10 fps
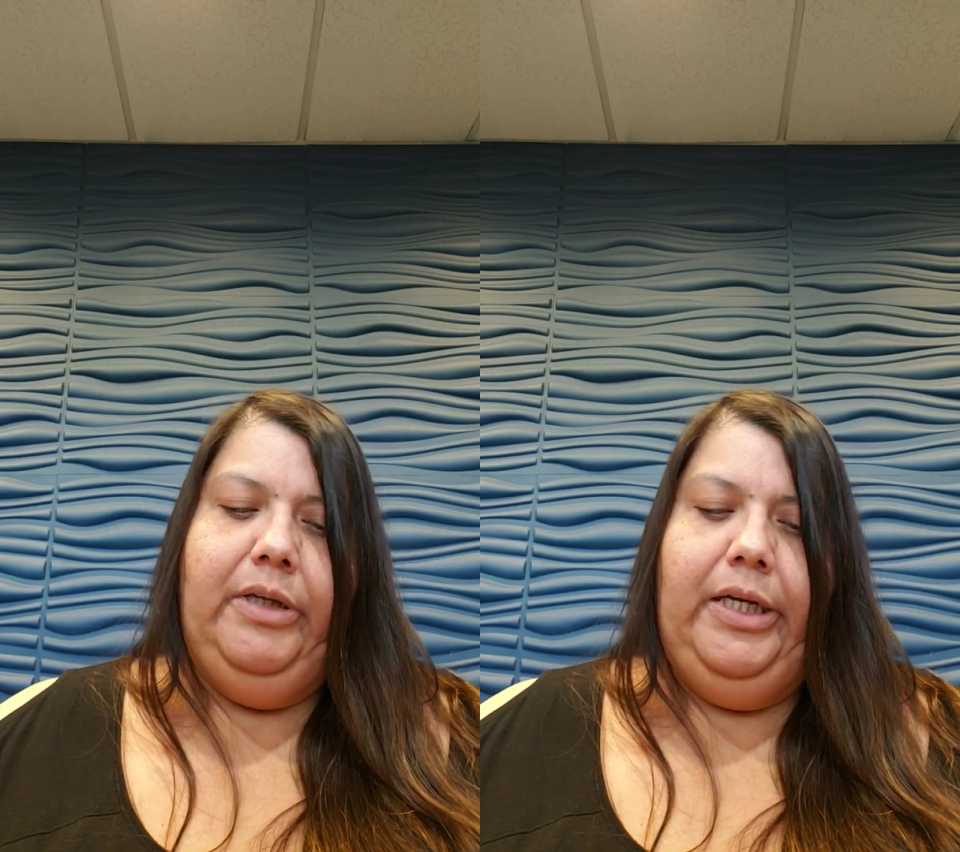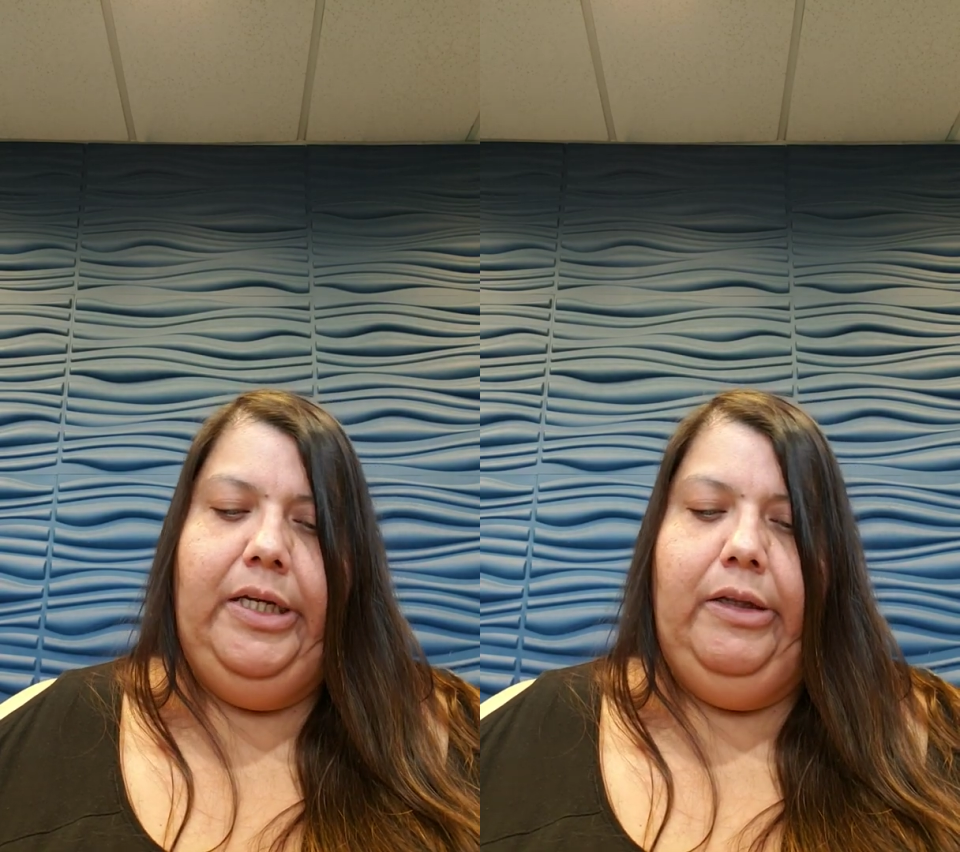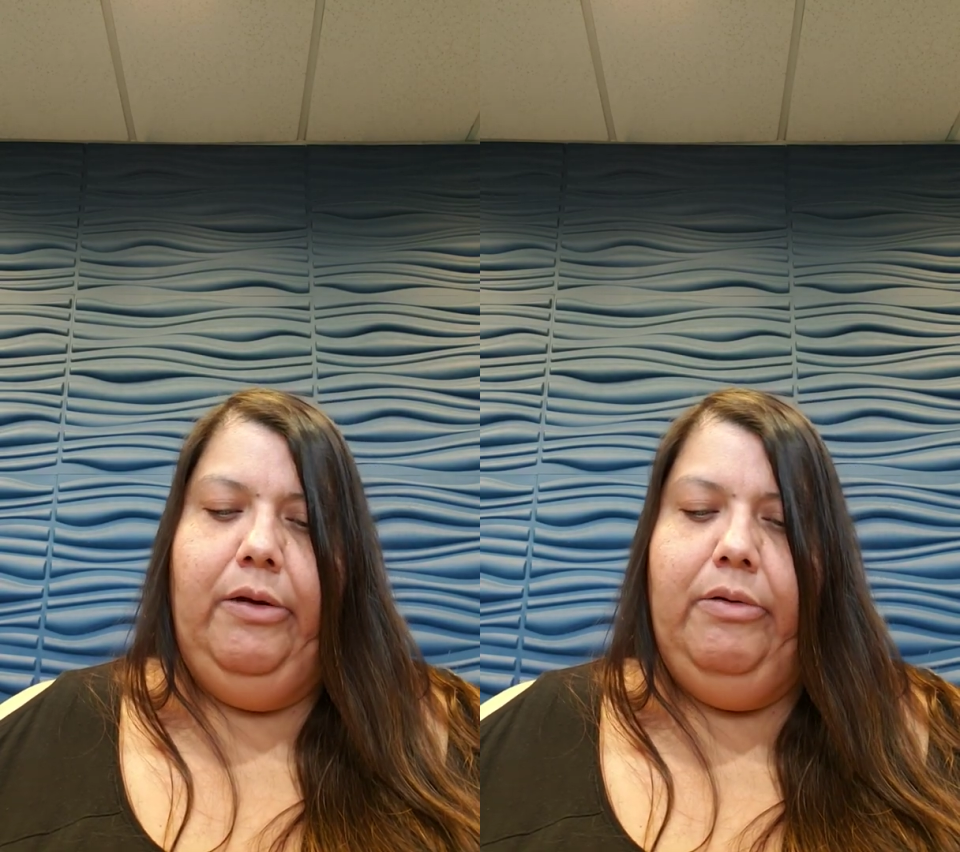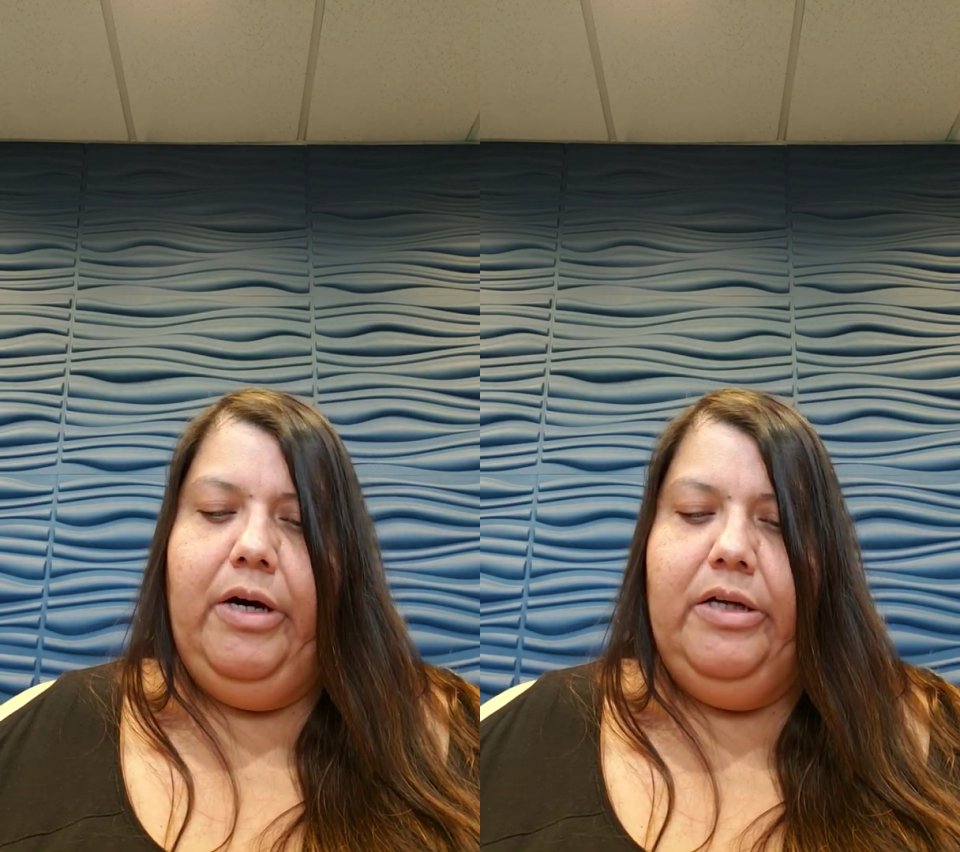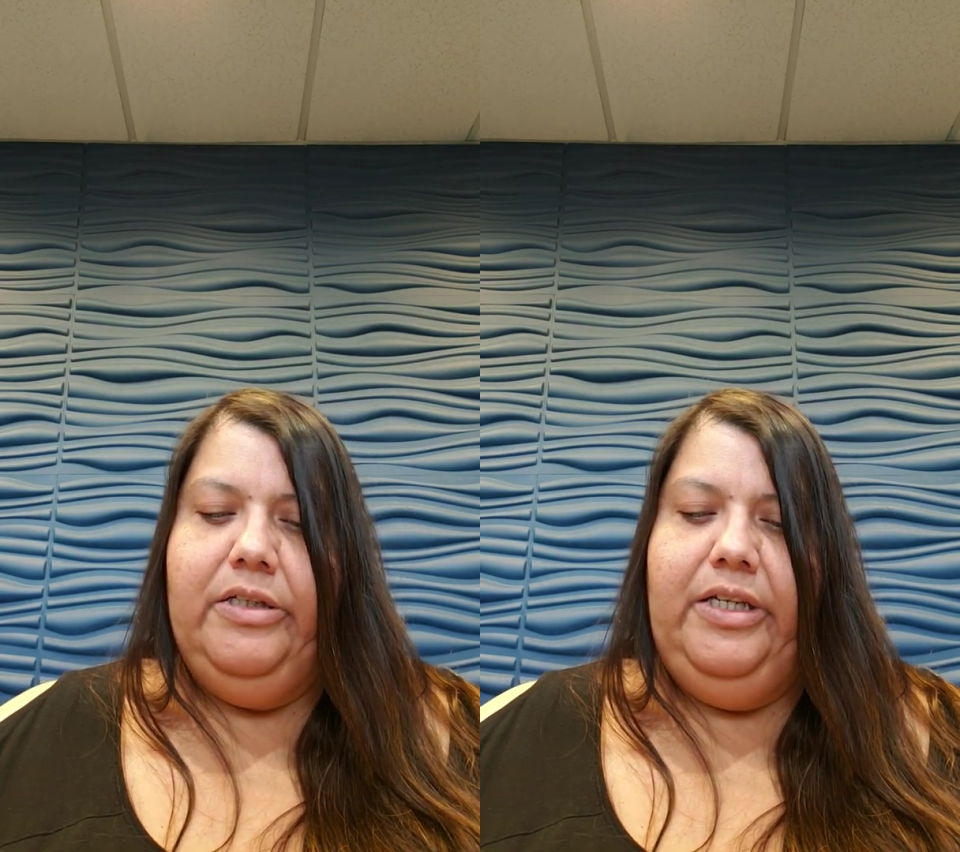in a
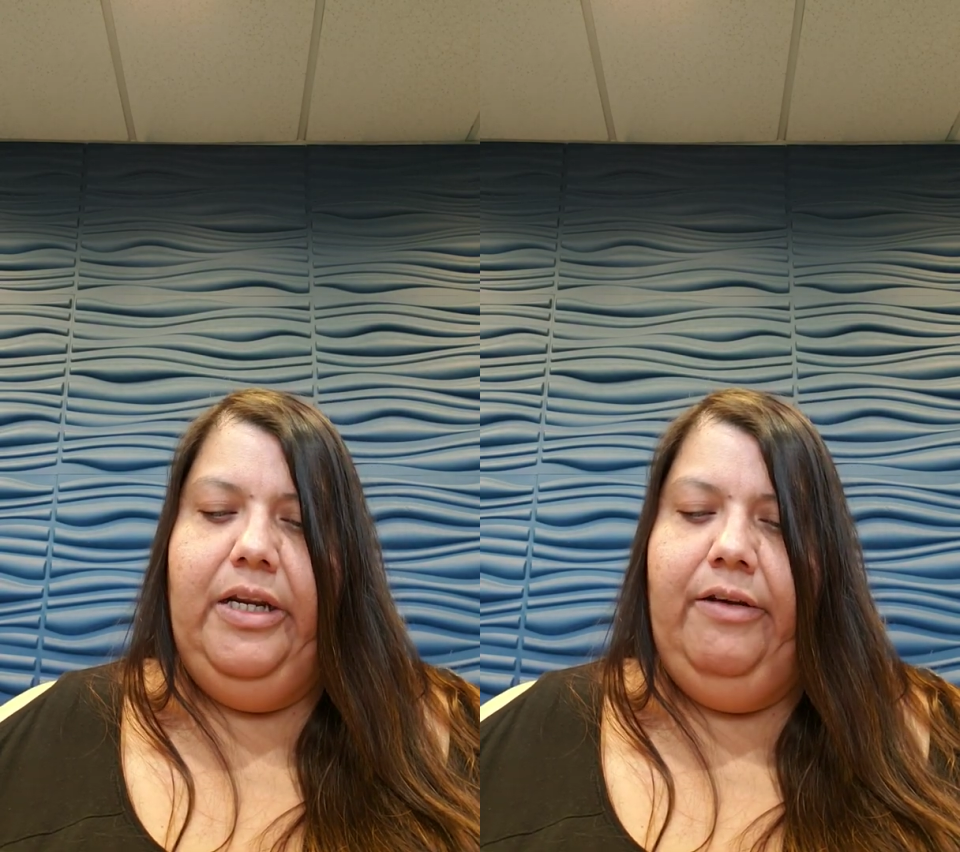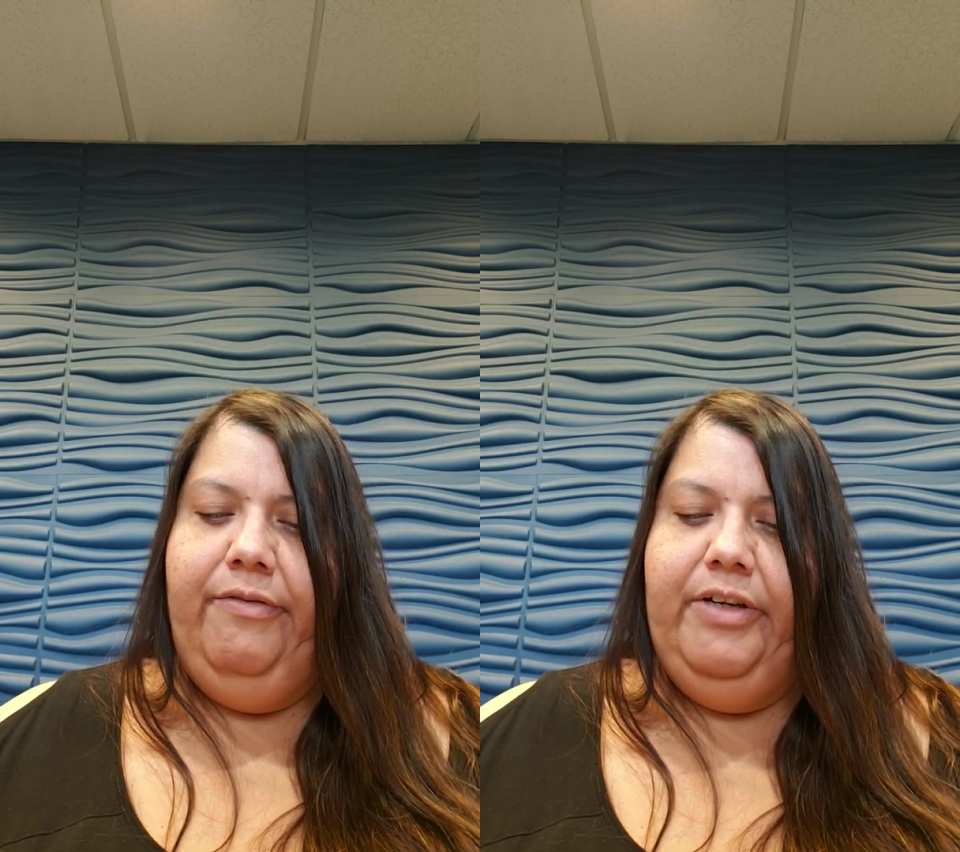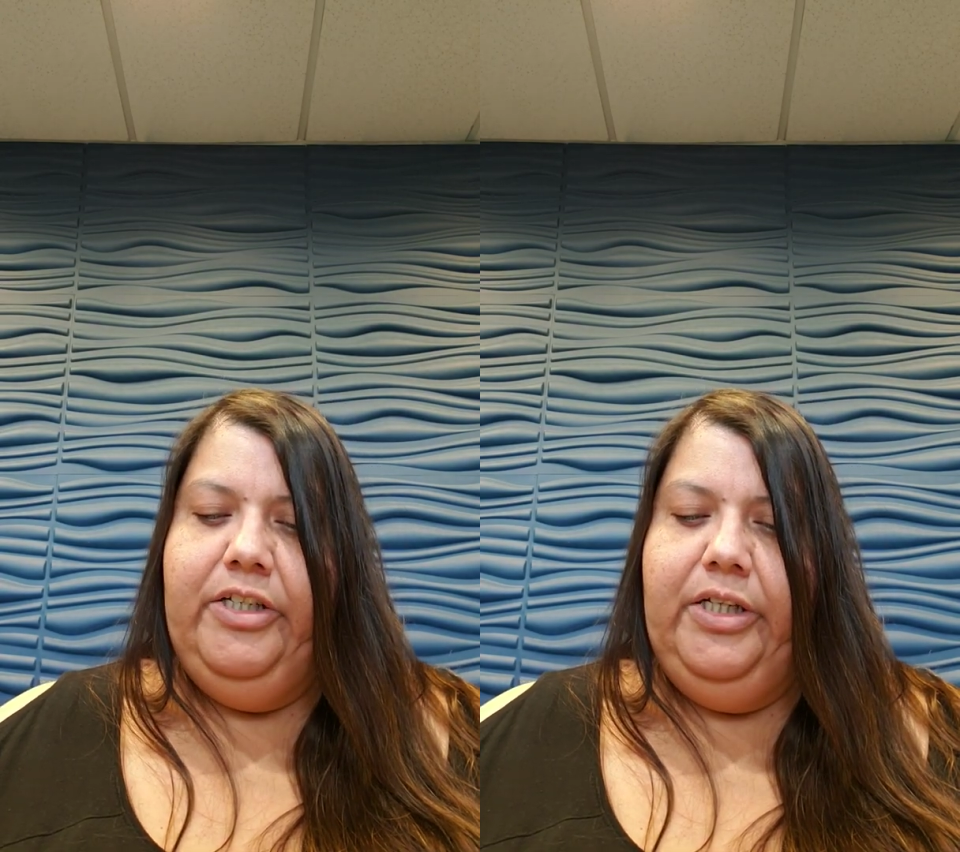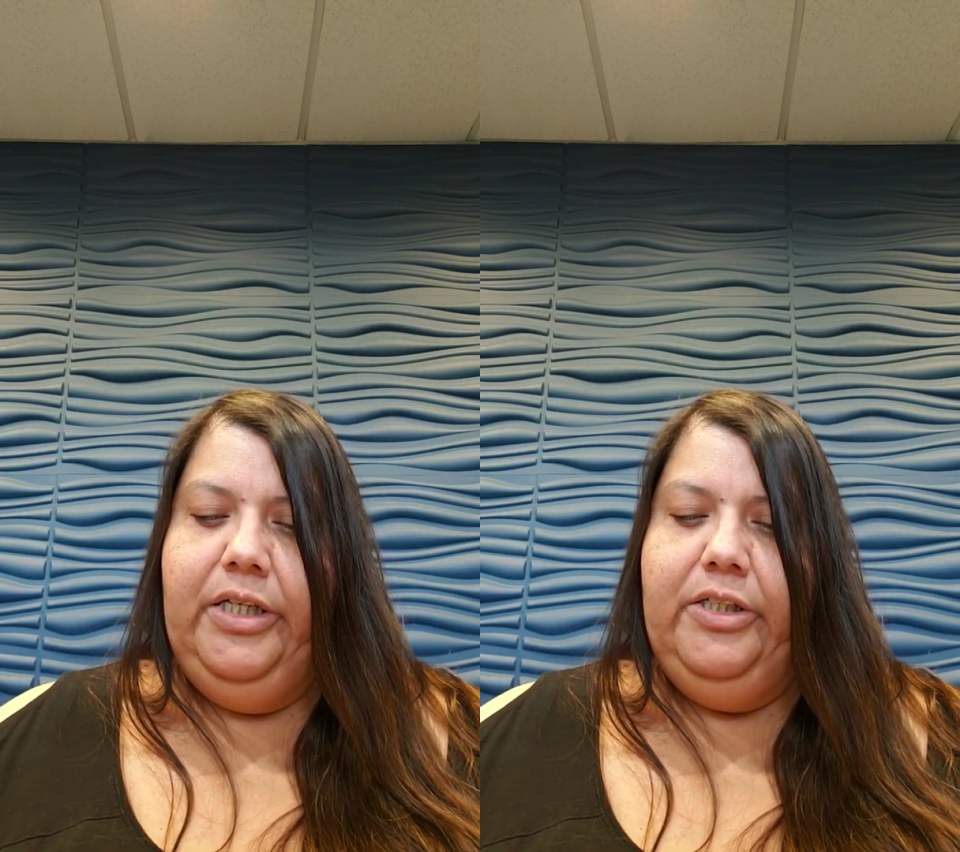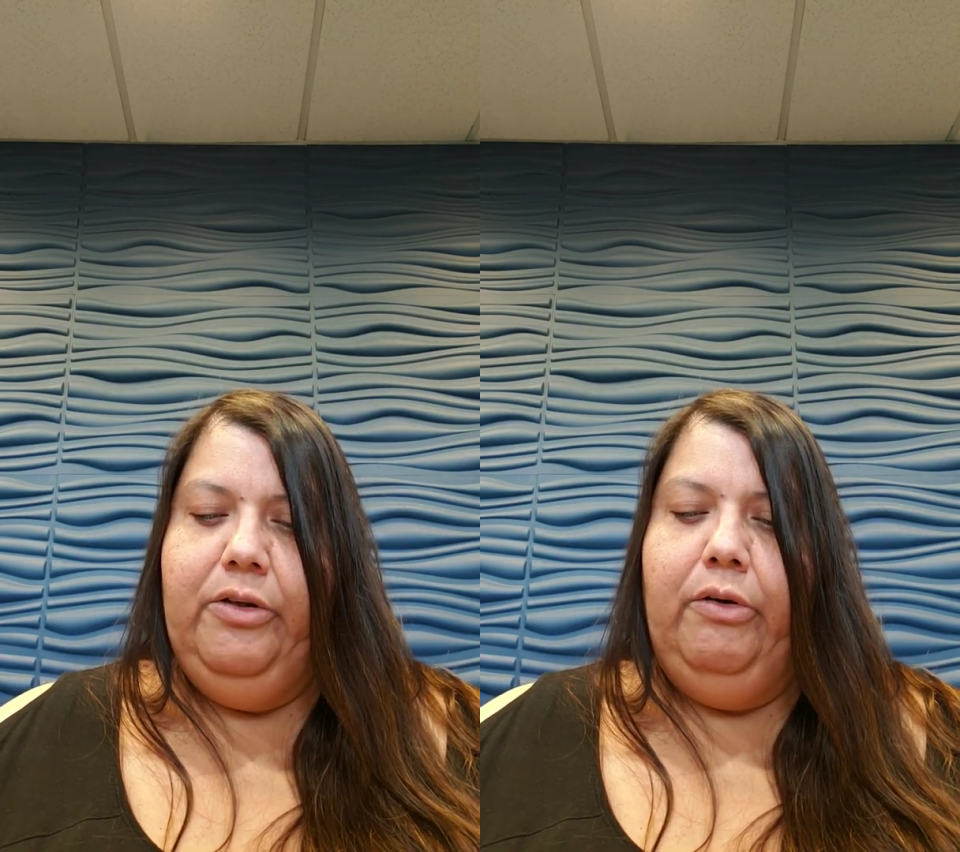low-cost yet efficient
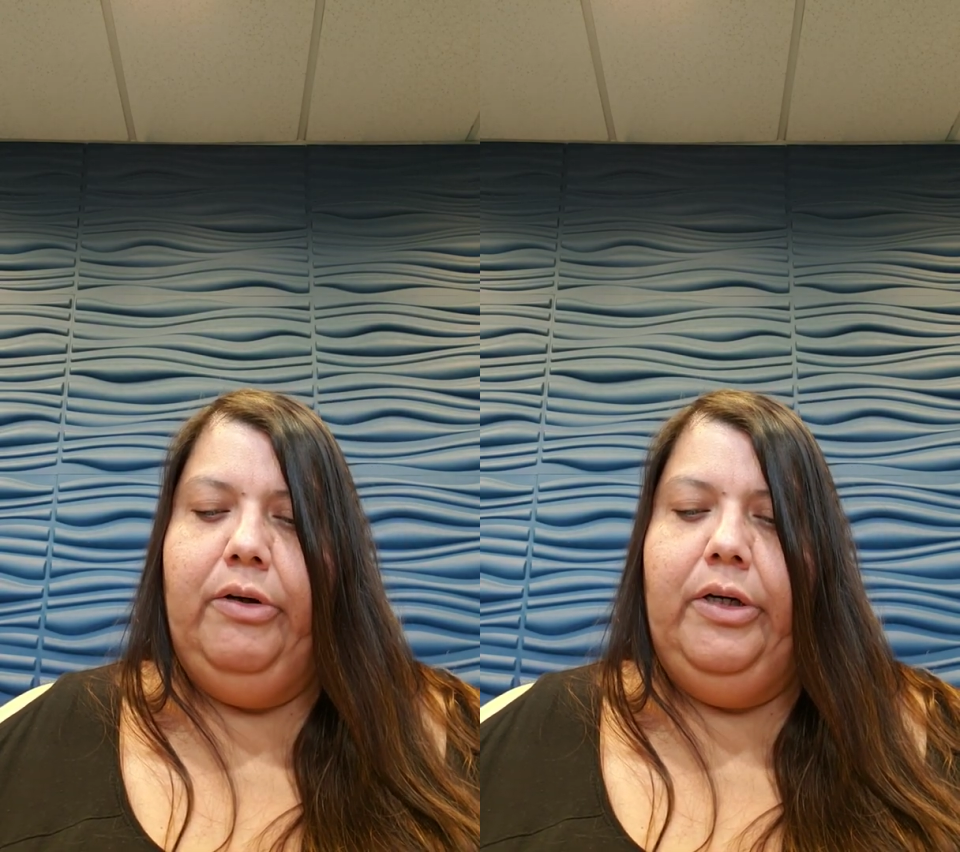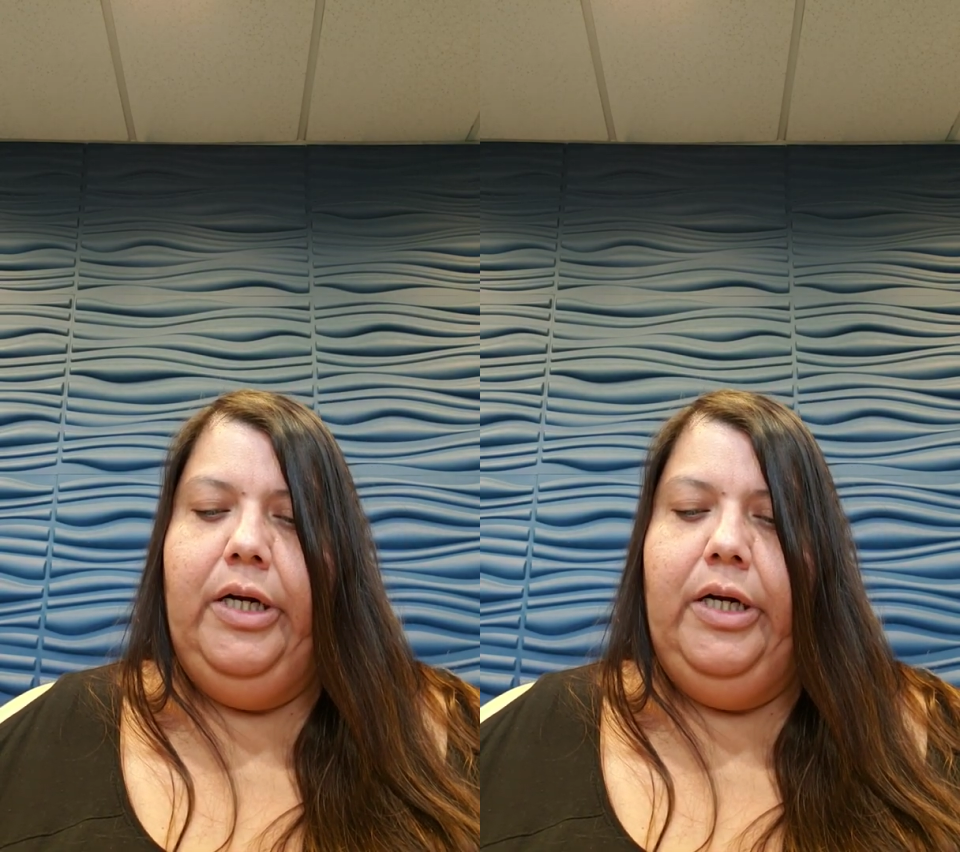solar